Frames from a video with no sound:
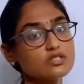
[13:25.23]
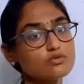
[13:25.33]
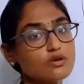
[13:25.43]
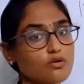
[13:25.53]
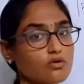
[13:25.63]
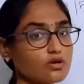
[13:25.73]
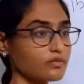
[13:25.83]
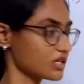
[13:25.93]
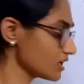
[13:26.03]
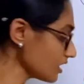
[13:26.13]
through the
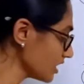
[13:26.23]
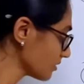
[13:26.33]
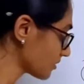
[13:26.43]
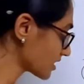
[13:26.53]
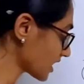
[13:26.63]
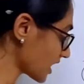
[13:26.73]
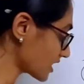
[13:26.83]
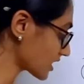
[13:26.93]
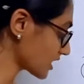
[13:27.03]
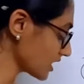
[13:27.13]
voltmeter, but the
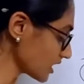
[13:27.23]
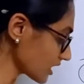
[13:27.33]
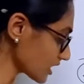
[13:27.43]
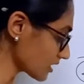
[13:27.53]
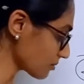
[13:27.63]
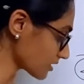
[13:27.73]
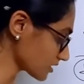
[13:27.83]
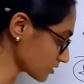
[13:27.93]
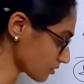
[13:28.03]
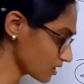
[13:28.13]
entire current
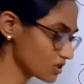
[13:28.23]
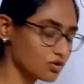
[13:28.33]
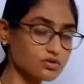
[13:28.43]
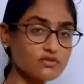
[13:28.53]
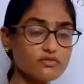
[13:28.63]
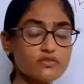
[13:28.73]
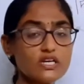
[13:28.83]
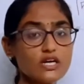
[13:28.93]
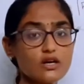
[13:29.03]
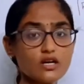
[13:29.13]
passes only through the
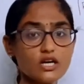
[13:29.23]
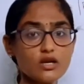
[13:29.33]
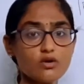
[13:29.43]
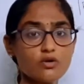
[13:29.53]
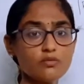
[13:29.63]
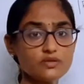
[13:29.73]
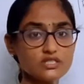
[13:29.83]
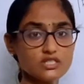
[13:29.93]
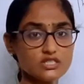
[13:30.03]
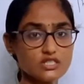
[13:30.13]
50 kilo ohm
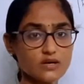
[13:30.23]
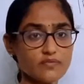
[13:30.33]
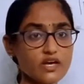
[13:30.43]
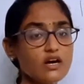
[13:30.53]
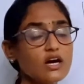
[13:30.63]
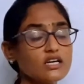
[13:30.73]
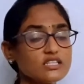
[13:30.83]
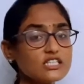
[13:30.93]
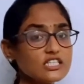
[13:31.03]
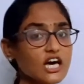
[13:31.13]
resistor.
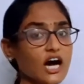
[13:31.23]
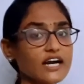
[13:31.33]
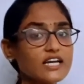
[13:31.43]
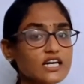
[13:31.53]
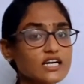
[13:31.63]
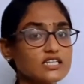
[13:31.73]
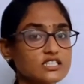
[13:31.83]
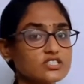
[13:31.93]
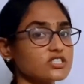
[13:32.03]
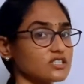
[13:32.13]
This is the ideal
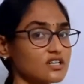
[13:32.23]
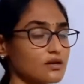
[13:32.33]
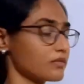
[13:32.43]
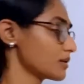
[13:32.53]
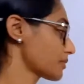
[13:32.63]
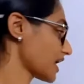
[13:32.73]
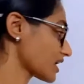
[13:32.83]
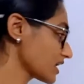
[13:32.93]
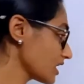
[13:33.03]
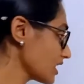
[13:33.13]
condition, but
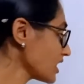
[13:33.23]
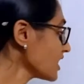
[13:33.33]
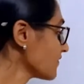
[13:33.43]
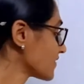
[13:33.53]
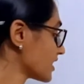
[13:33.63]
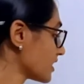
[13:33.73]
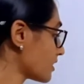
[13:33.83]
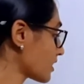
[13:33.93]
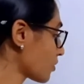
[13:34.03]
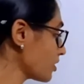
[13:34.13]
practically
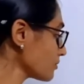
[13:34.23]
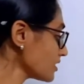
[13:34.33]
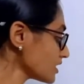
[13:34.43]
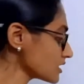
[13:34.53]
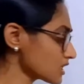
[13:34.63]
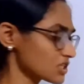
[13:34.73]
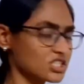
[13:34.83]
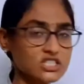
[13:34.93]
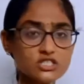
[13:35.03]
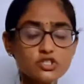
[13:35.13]
the voltmeter's
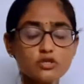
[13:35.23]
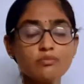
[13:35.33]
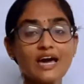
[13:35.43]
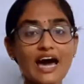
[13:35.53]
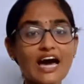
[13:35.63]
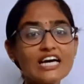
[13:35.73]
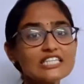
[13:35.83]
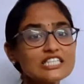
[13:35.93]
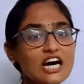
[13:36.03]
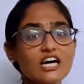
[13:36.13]
resistance should be
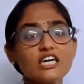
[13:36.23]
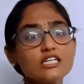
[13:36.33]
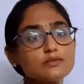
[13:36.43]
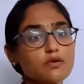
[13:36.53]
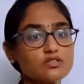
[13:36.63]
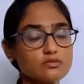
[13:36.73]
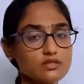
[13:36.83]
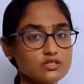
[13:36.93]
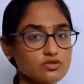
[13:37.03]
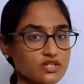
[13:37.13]
as high as possible
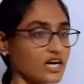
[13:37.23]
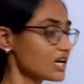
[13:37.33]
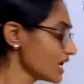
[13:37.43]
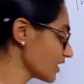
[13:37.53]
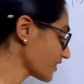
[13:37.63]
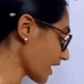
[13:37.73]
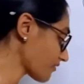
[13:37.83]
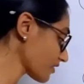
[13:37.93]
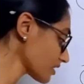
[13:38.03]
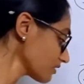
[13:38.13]
so that the
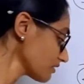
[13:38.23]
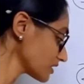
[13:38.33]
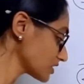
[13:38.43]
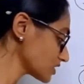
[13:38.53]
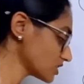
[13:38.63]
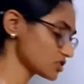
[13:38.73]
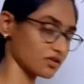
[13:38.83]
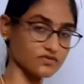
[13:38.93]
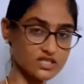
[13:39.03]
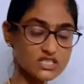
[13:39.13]
effective resistance
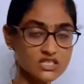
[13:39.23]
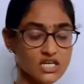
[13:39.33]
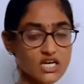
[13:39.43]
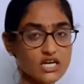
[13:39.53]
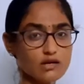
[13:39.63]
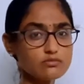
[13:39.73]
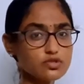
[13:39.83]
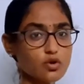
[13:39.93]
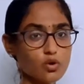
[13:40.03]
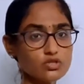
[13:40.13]
of this comes
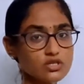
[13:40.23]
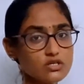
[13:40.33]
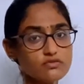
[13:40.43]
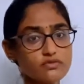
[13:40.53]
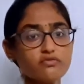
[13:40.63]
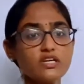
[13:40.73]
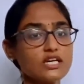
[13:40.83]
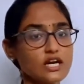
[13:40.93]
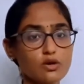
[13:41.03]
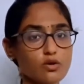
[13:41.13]
closer to 50
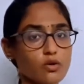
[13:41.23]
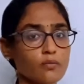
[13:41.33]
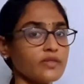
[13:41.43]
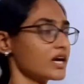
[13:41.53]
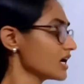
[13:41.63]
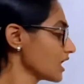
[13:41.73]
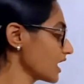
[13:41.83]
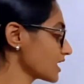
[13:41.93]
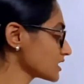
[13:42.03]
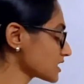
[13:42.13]
kilo ohm.
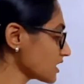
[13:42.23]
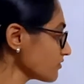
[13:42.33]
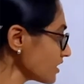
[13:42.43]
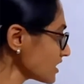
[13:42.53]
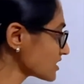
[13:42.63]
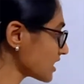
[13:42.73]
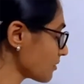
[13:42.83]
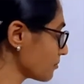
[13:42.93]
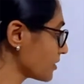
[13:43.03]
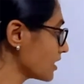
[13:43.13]
Let us say for
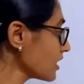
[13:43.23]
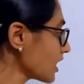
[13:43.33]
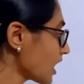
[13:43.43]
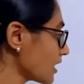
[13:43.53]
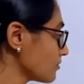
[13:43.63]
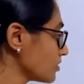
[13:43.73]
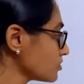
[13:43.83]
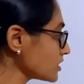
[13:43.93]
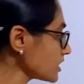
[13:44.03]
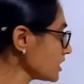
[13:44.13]
example, I am using